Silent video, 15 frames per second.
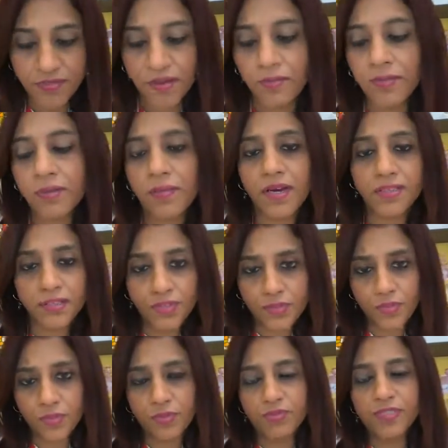from the mother's
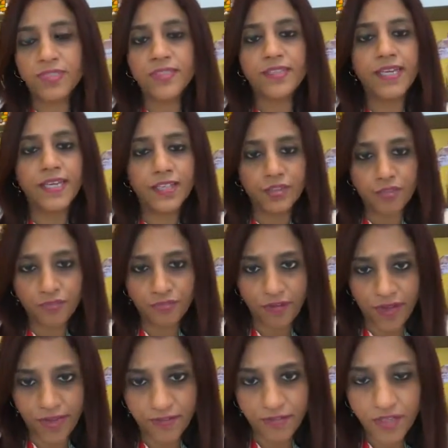womb till the age of
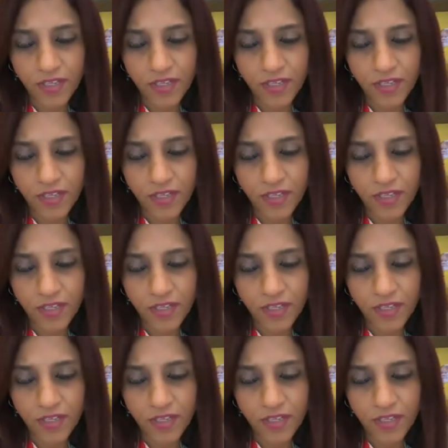5.